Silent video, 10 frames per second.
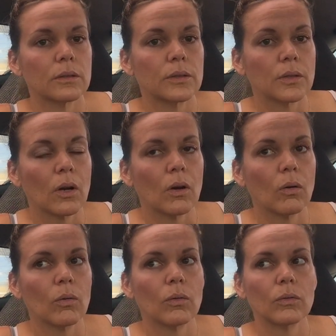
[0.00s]

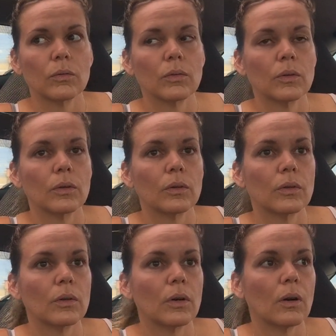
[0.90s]
So
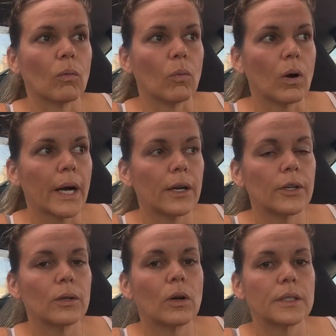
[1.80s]
why are you